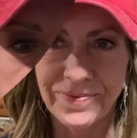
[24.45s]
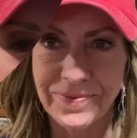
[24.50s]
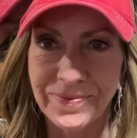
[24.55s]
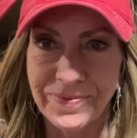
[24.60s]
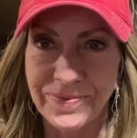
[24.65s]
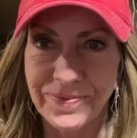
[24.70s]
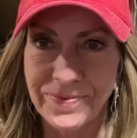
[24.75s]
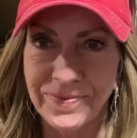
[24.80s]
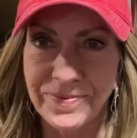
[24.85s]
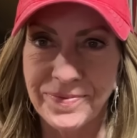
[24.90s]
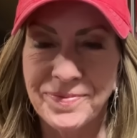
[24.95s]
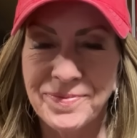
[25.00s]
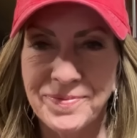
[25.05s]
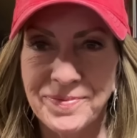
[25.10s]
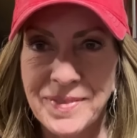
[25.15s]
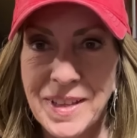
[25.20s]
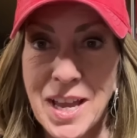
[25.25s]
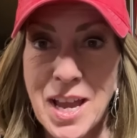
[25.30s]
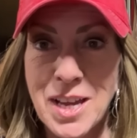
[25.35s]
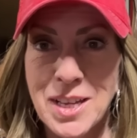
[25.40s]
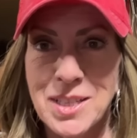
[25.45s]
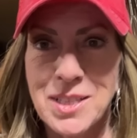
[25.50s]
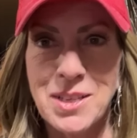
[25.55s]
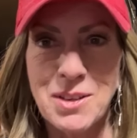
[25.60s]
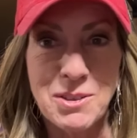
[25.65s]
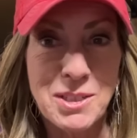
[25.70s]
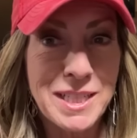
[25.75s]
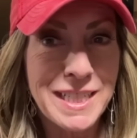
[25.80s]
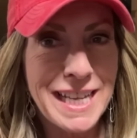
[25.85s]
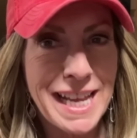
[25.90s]
And just remember,
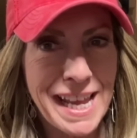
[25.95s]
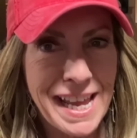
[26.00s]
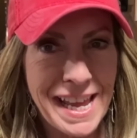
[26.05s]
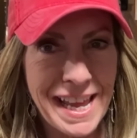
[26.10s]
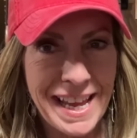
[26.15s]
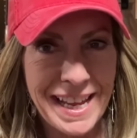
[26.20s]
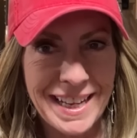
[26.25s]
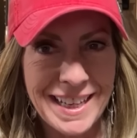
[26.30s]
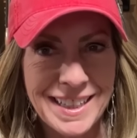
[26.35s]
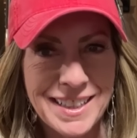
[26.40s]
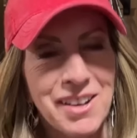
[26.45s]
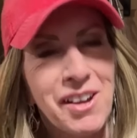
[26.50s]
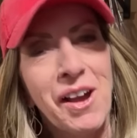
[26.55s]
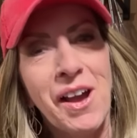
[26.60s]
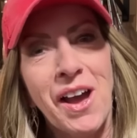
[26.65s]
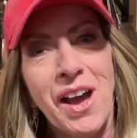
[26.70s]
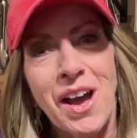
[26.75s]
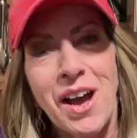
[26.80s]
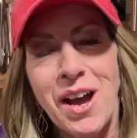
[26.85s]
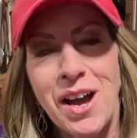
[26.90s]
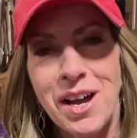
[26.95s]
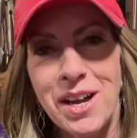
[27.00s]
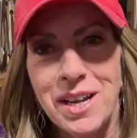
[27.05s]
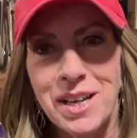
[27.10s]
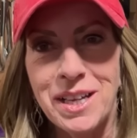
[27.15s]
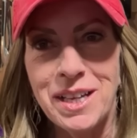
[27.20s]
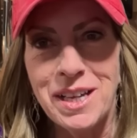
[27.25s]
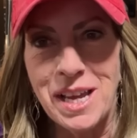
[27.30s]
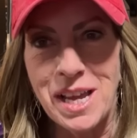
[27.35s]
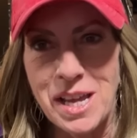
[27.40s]
so today
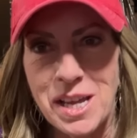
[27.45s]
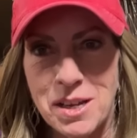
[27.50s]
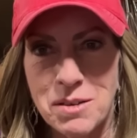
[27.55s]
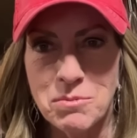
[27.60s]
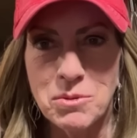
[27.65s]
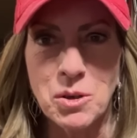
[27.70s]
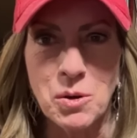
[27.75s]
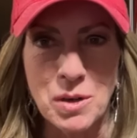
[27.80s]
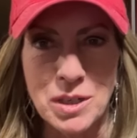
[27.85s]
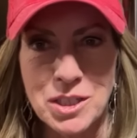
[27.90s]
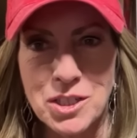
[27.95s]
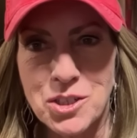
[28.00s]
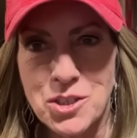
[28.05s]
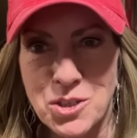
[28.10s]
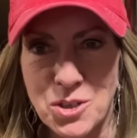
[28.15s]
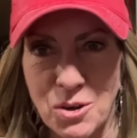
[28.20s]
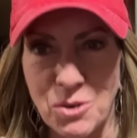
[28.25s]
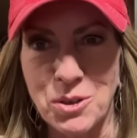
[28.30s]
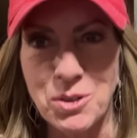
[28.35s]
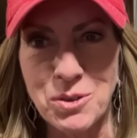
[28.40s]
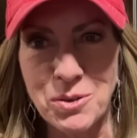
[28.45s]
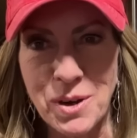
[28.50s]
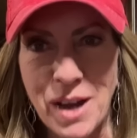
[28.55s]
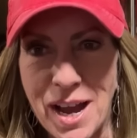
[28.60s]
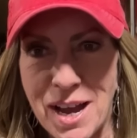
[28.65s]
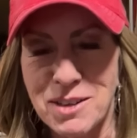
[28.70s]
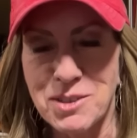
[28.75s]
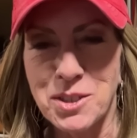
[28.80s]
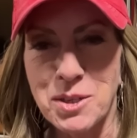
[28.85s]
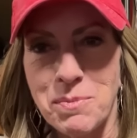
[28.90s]
I am going to show you
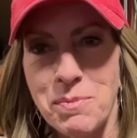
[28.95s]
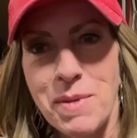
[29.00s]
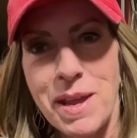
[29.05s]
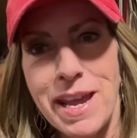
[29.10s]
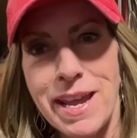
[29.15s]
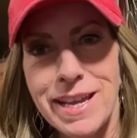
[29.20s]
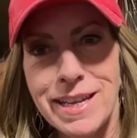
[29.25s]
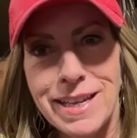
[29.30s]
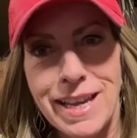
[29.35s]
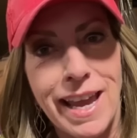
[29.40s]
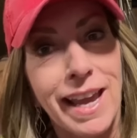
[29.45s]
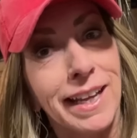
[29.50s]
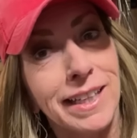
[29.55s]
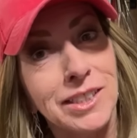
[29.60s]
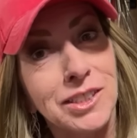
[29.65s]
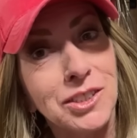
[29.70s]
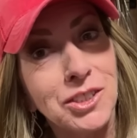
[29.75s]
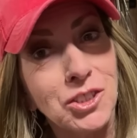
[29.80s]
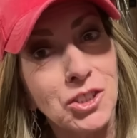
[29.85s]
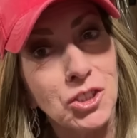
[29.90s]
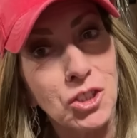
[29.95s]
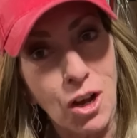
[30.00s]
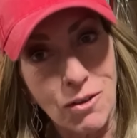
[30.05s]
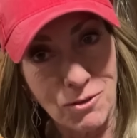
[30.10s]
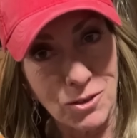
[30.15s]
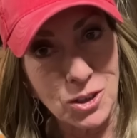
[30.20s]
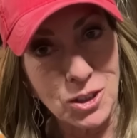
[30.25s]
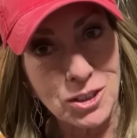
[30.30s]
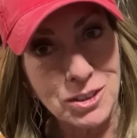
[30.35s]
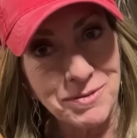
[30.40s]
how to make a
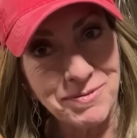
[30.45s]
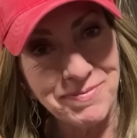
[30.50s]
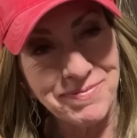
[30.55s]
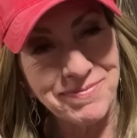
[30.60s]
chaffle.